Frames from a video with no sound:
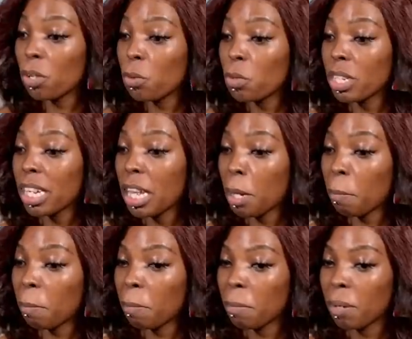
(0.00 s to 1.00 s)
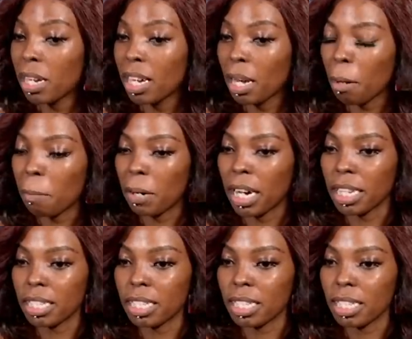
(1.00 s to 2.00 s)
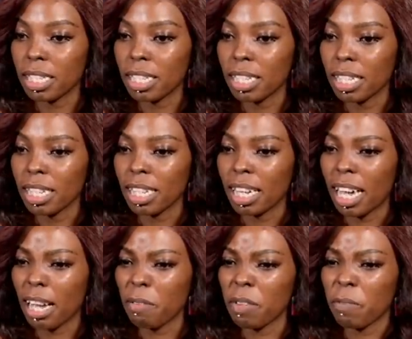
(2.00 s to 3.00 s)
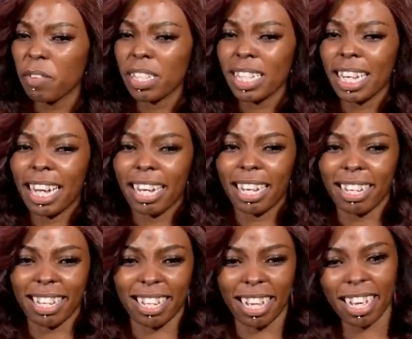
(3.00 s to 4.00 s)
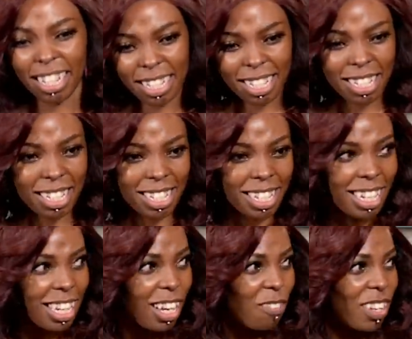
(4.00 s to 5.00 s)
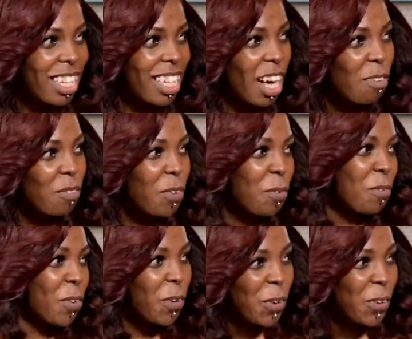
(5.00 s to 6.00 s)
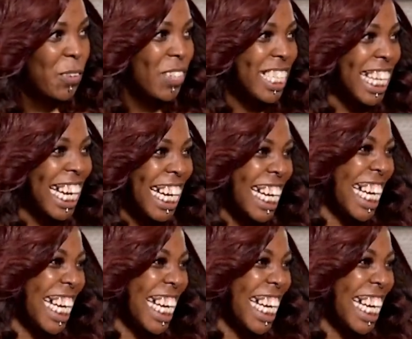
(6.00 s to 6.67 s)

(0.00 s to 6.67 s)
Luo name. But I even felt like, yes, I'm Adhiambo, bro. Oh, like,